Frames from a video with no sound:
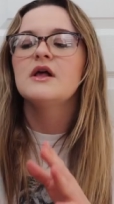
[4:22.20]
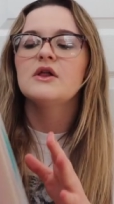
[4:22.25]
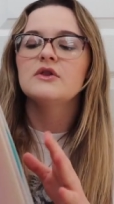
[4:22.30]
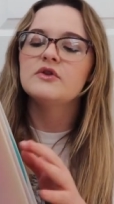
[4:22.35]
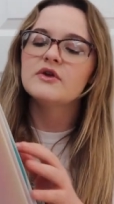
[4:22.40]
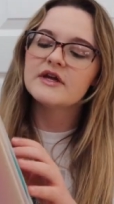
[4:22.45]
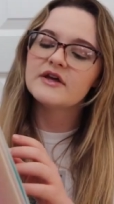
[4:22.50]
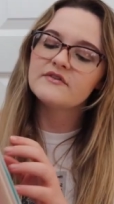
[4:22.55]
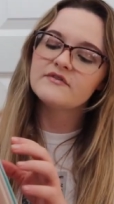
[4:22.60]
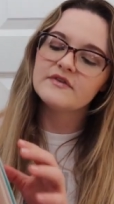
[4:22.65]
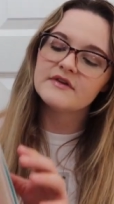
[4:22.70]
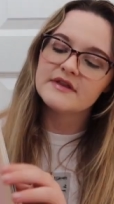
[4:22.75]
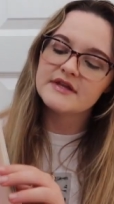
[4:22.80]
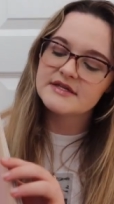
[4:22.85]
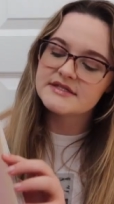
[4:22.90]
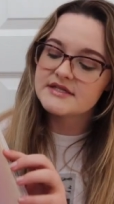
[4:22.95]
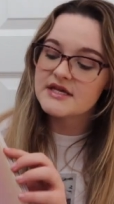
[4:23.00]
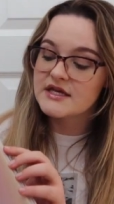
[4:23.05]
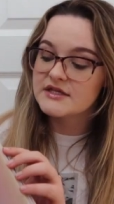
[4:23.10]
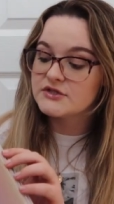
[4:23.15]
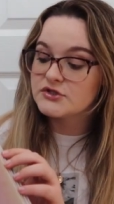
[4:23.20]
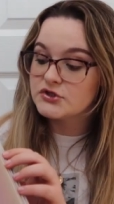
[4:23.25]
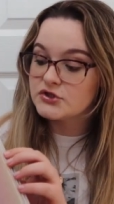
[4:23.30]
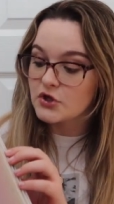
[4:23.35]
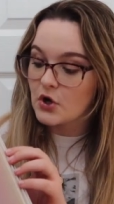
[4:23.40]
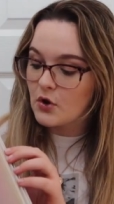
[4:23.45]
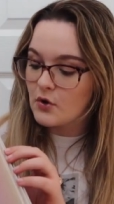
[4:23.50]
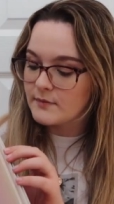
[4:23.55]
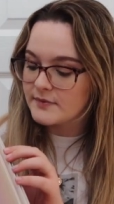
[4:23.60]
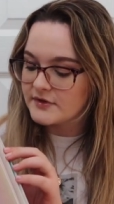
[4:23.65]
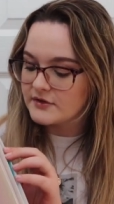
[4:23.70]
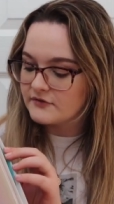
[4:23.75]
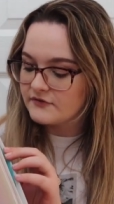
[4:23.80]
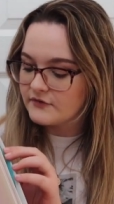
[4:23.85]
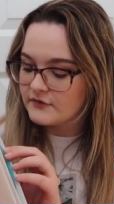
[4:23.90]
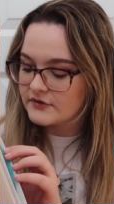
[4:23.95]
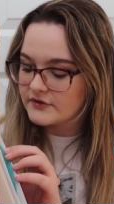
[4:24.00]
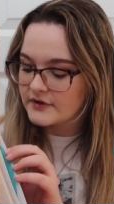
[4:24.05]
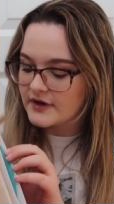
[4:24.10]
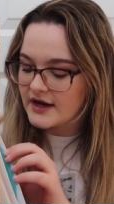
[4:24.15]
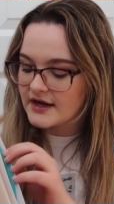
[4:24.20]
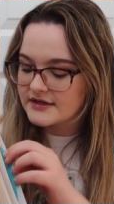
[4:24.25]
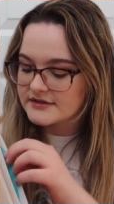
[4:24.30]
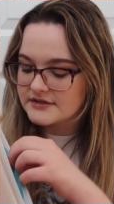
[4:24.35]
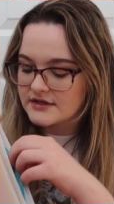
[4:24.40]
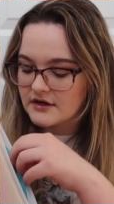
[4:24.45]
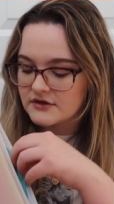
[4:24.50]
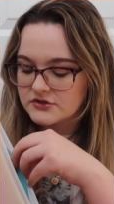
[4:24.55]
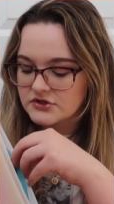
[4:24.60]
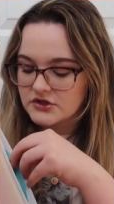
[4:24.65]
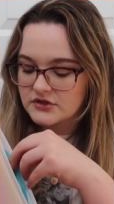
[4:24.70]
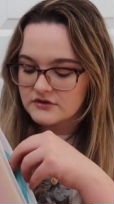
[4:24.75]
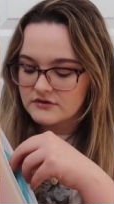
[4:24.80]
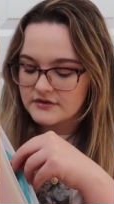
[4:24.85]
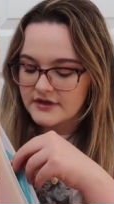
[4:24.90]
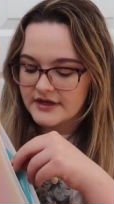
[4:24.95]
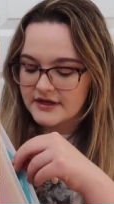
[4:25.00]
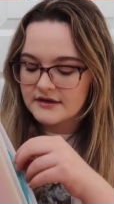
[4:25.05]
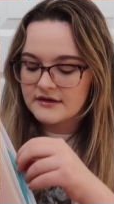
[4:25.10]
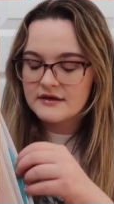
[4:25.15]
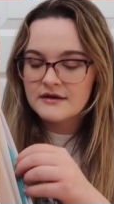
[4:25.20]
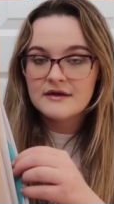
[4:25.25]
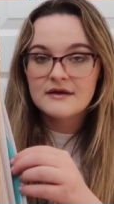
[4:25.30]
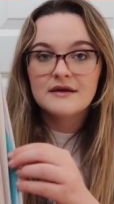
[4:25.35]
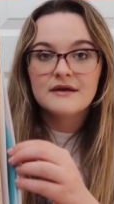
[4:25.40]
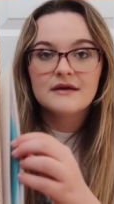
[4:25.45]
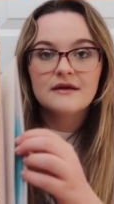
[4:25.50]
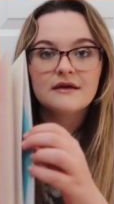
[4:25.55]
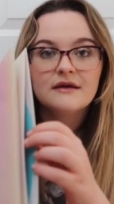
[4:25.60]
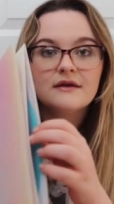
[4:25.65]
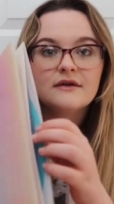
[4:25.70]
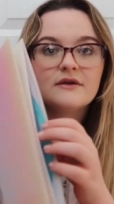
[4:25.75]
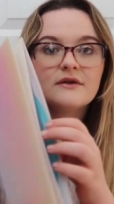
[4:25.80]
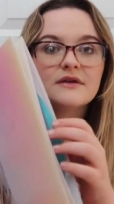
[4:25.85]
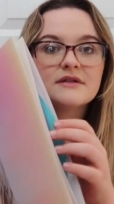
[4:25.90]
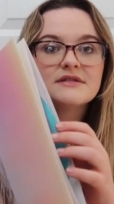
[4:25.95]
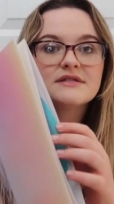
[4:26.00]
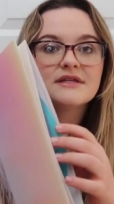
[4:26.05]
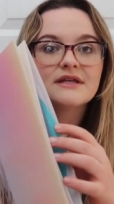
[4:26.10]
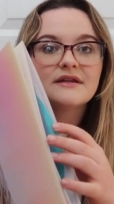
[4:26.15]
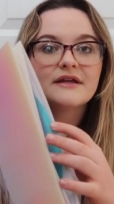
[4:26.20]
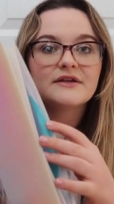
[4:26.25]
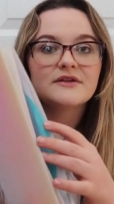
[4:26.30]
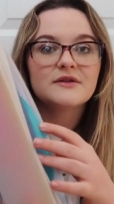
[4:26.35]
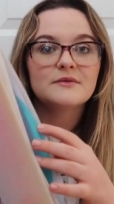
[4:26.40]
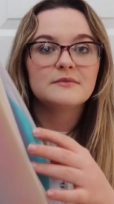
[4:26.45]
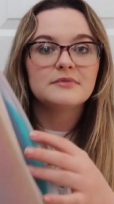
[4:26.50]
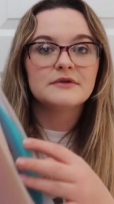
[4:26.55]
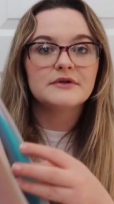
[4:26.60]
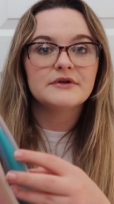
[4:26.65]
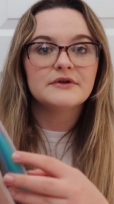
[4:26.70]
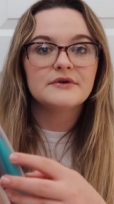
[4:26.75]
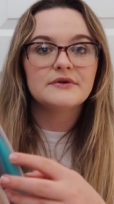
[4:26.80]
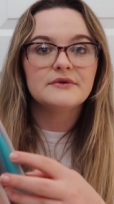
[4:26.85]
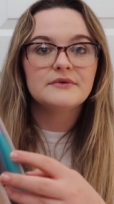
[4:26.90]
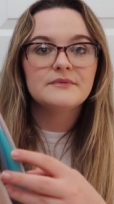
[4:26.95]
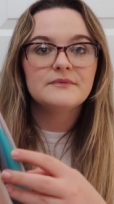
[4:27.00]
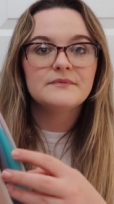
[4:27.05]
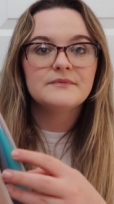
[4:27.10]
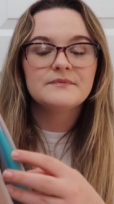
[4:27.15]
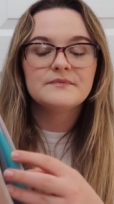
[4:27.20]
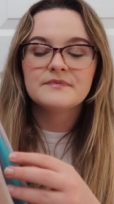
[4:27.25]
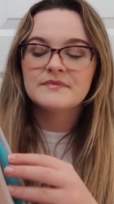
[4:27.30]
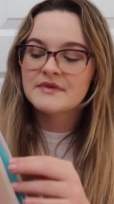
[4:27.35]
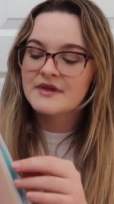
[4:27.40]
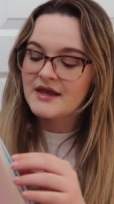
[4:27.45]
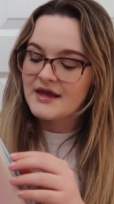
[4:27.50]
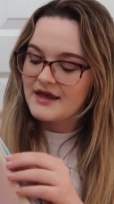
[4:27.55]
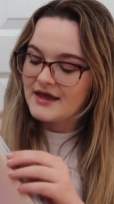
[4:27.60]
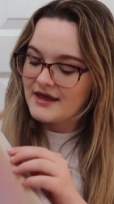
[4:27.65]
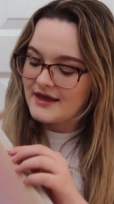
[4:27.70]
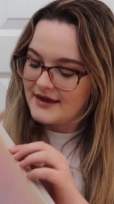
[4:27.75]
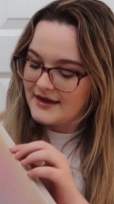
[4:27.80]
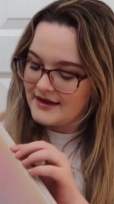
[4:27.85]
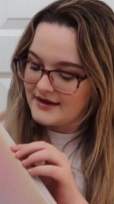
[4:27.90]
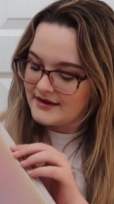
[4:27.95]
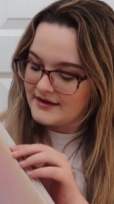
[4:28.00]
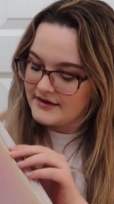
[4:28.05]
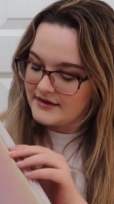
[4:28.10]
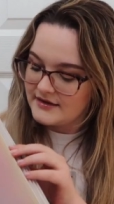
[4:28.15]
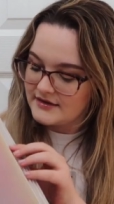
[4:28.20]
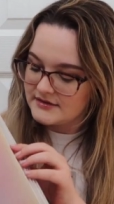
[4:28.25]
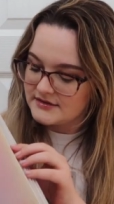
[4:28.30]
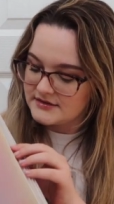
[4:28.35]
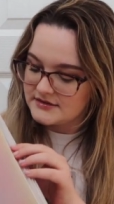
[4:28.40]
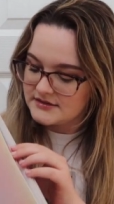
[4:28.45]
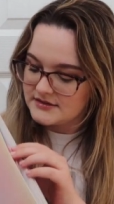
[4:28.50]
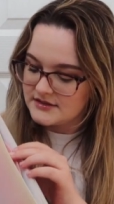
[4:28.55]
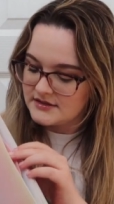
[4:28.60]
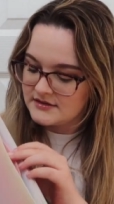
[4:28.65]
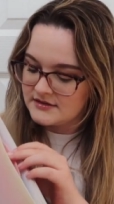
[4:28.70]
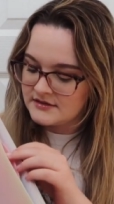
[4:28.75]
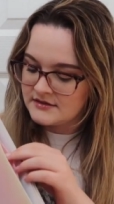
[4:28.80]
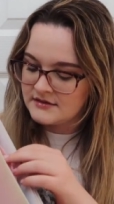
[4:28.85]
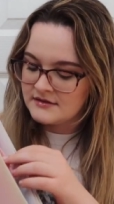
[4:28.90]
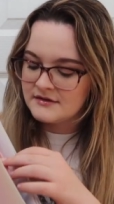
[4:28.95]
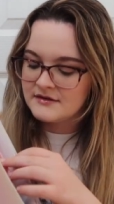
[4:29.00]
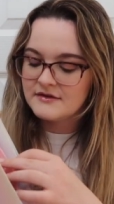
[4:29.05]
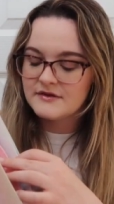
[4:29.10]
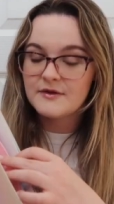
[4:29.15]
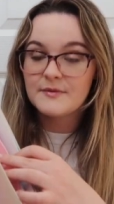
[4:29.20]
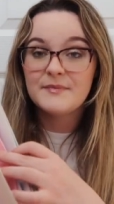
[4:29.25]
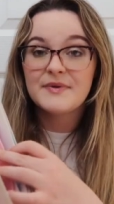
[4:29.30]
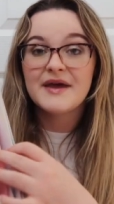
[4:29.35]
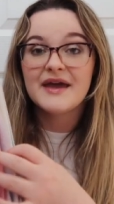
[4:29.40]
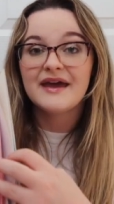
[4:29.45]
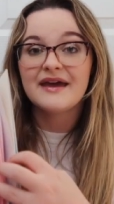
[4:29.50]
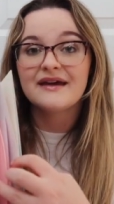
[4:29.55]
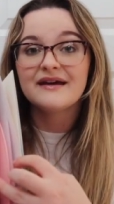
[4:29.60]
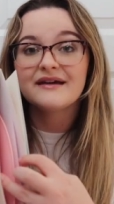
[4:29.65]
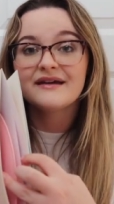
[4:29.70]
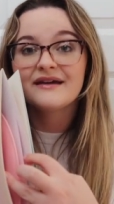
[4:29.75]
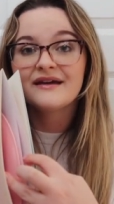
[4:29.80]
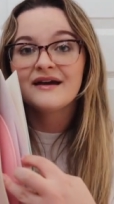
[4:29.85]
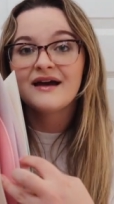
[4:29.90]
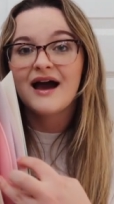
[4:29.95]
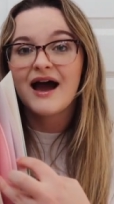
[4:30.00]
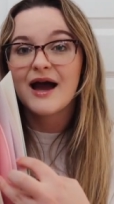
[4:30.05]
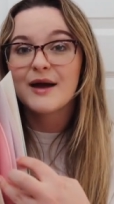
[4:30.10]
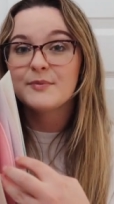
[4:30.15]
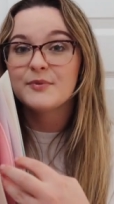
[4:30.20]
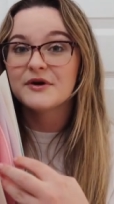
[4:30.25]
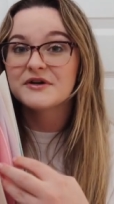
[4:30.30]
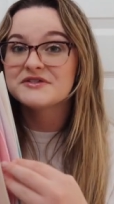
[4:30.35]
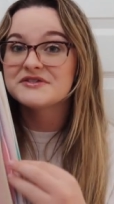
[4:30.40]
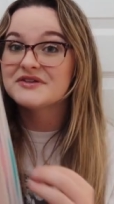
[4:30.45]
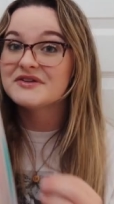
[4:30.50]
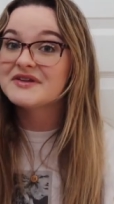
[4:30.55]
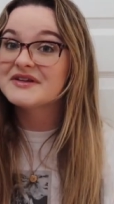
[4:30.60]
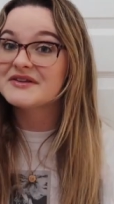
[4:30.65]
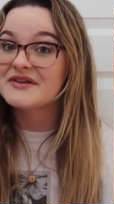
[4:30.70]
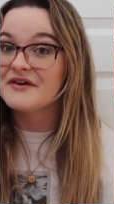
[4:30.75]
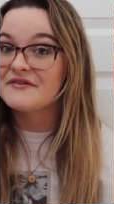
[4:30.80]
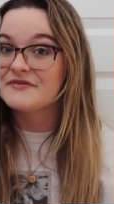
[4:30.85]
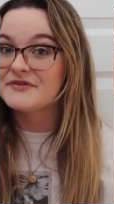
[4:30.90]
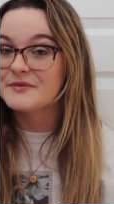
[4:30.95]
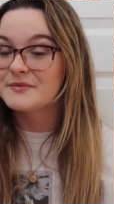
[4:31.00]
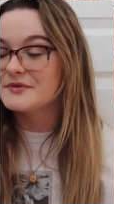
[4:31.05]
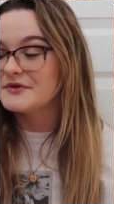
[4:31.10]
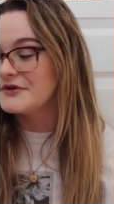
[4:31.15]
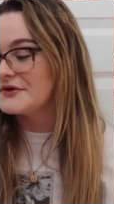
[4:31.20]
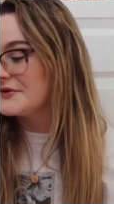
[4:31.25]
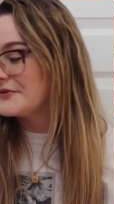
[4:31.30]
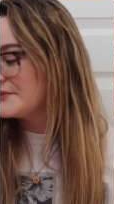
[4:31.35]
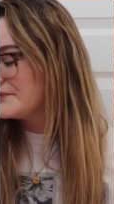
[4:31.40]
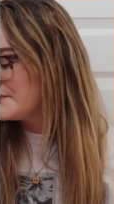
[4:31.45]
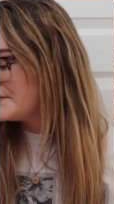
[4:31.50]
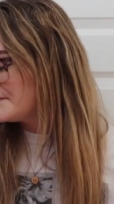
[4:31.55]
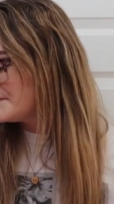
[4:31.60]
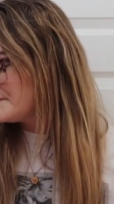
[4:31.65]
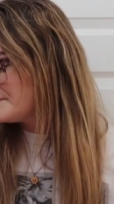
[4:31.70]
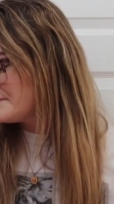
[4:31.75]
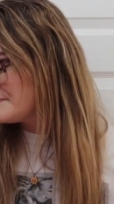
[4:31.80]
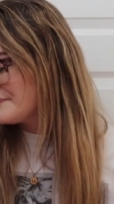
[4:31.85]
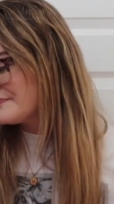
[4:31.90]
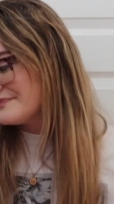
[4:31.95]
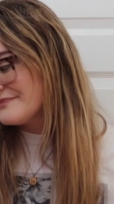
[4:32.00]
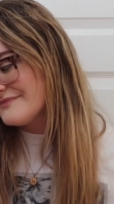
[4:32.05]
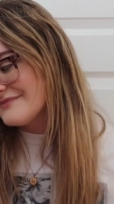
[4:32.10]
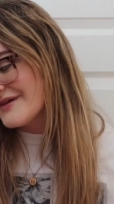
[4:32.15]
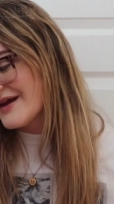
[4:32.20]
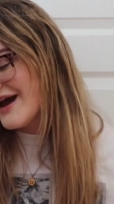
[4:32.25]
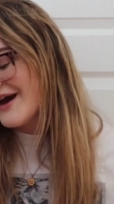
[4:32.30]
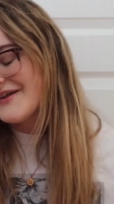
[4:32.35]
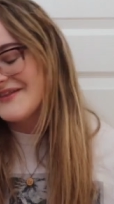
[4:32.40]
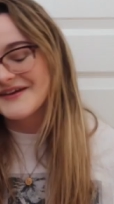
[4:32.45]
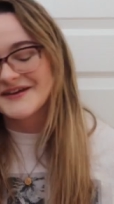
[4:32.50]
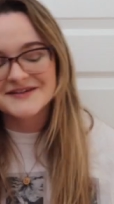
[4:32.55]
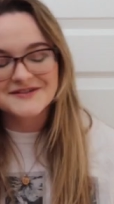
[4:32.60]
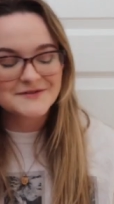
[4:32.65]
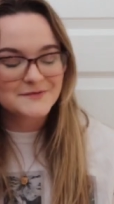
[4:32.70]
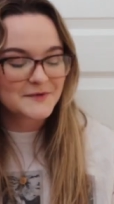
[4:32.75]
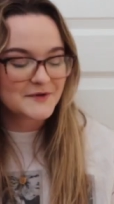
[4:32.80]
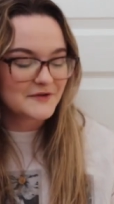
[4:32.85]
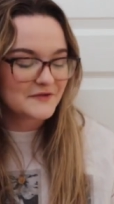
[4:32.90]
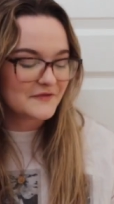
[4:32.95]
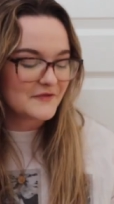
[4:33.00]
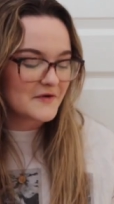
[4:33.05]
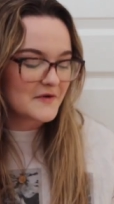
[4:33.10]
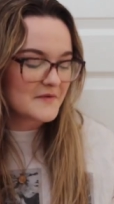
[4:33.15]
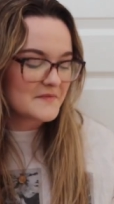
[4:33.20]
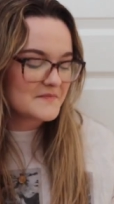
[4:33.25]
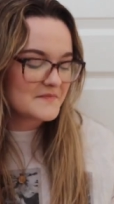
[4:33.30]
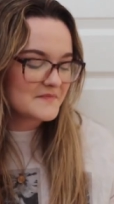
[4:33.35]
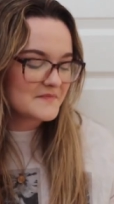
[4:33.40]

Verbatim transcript: looking for this, it's so beautiful you guys. I'll show you like, you can see like the blue and the pink. I personally love the blue. I think it's beautiful.